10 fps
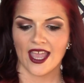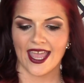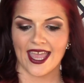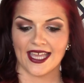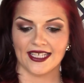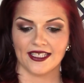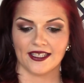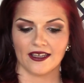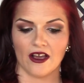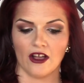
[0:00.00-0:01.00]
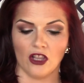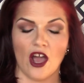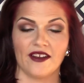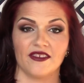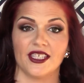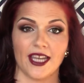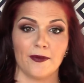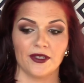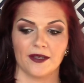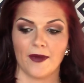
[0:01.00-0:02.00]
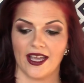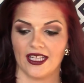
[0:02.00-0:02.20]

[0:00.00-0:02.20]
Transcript: And a lot of the staples in my